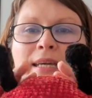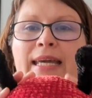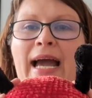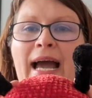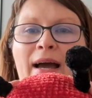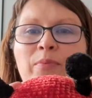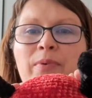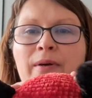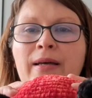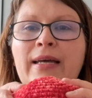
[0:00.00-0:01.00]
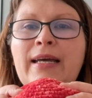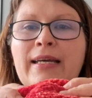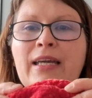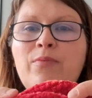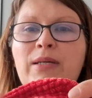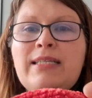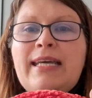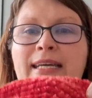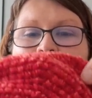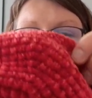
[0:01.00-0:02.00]
cap can be
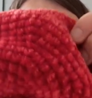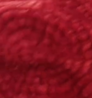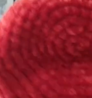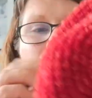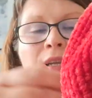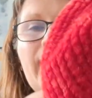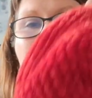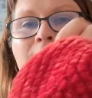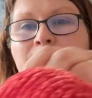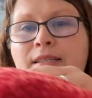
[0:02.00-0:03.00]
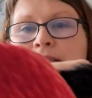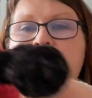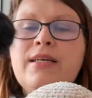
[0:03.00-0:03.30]
taken off like this.